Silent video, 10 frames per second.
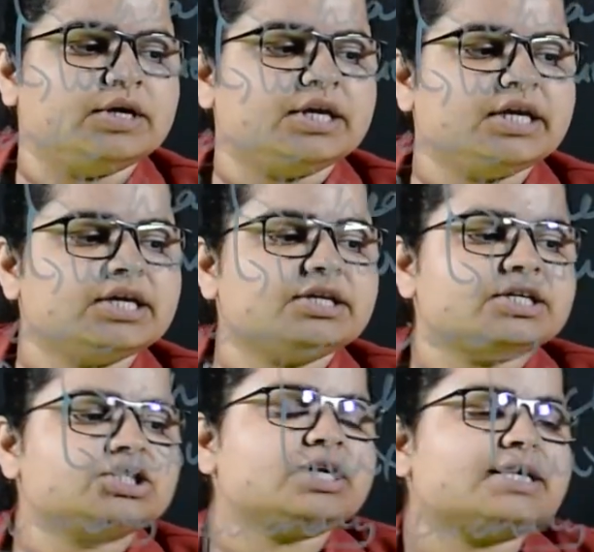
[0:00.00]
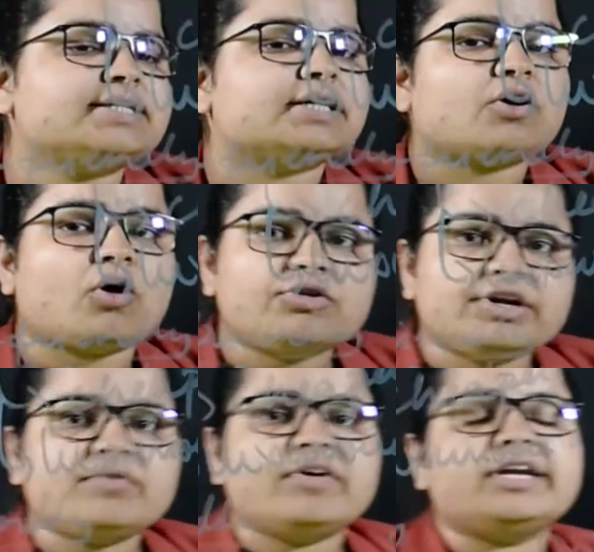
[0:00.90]
E-rickshaws are
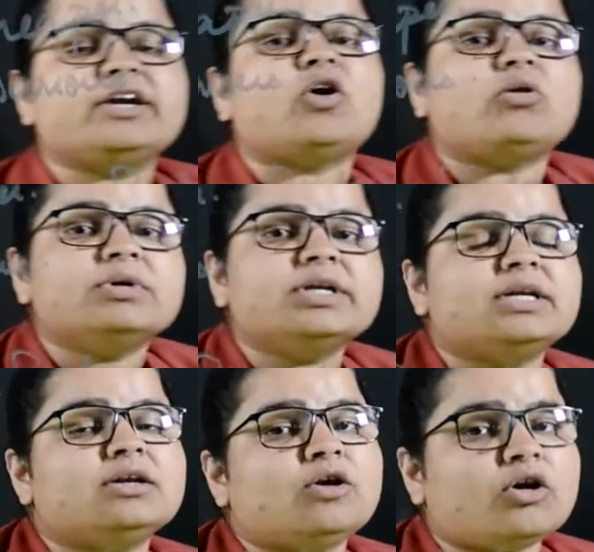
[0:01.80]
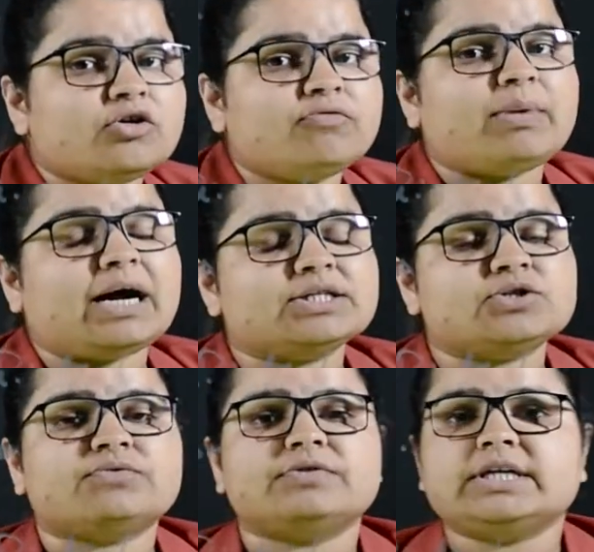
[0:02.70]
already very common in a lot of parts
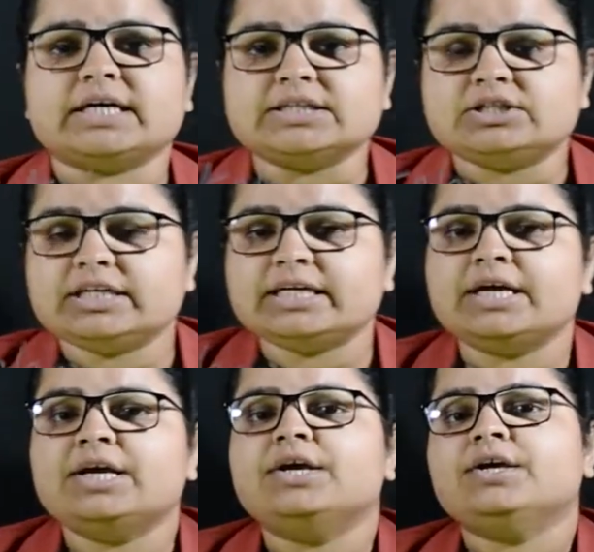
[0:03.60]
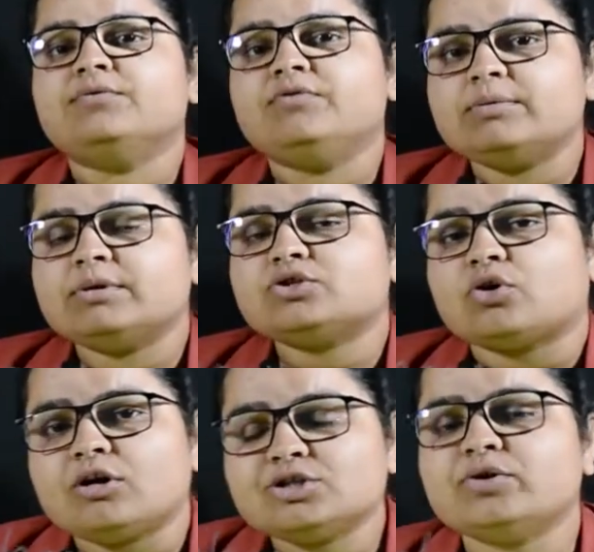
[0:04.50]
of the country. We must
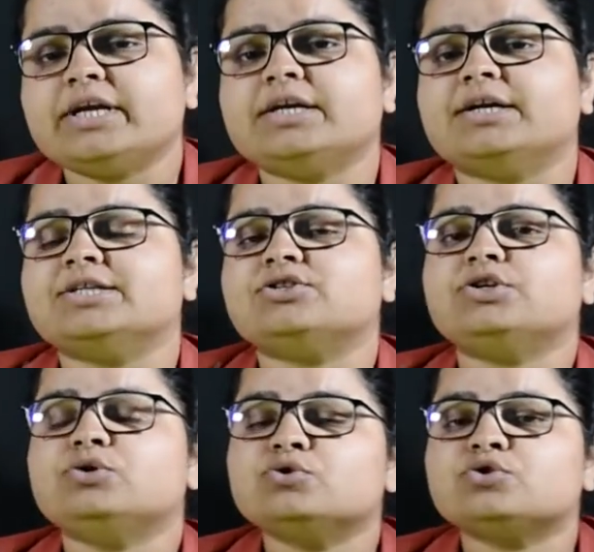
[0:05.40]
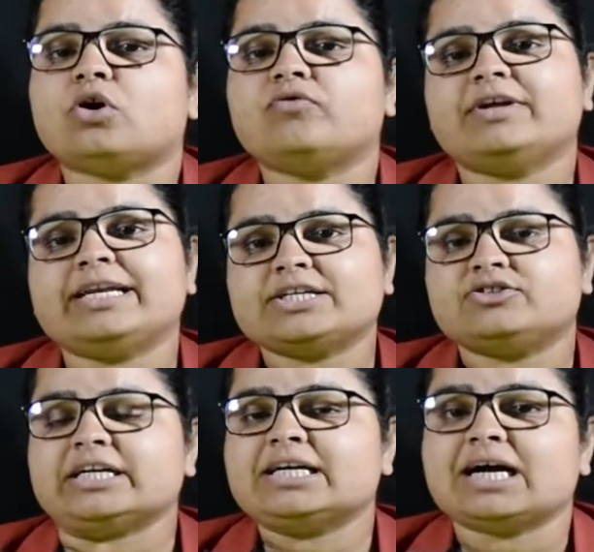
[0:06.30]
also encourage the use of
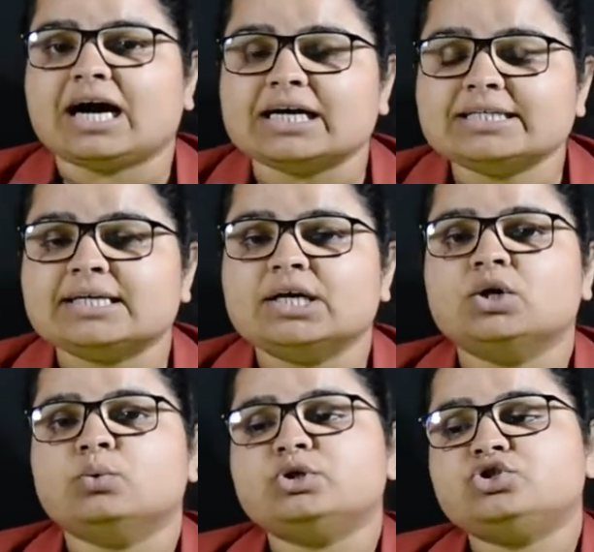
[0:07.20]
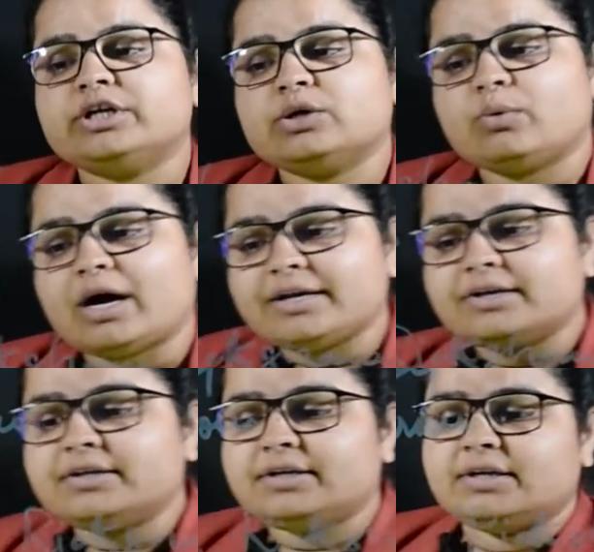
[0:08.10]
electric cars which
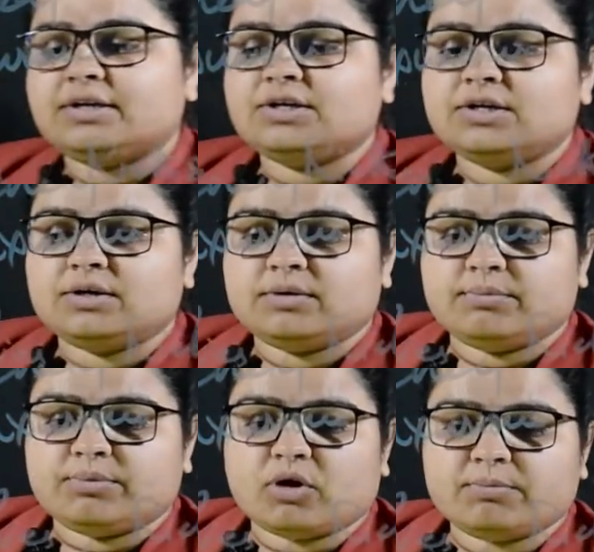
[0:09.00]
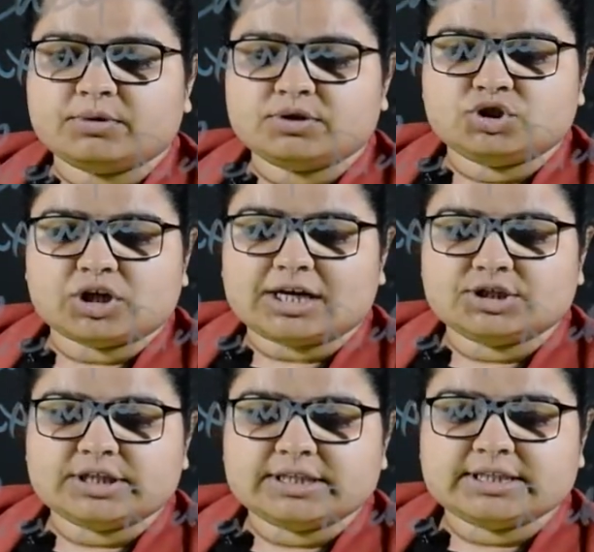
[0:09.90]
require proper
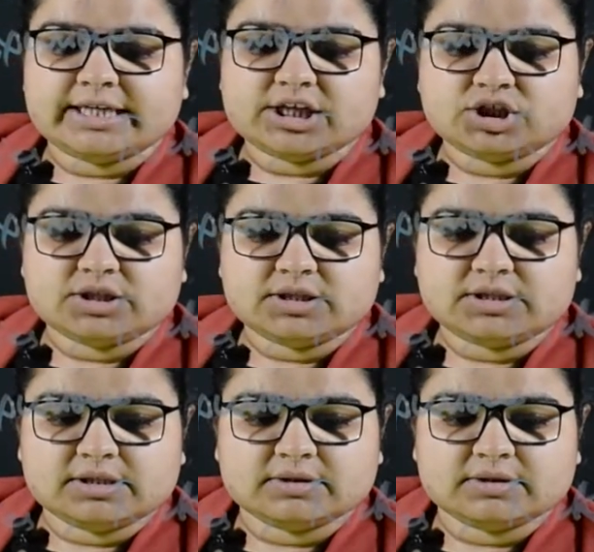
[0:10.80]
charging stations,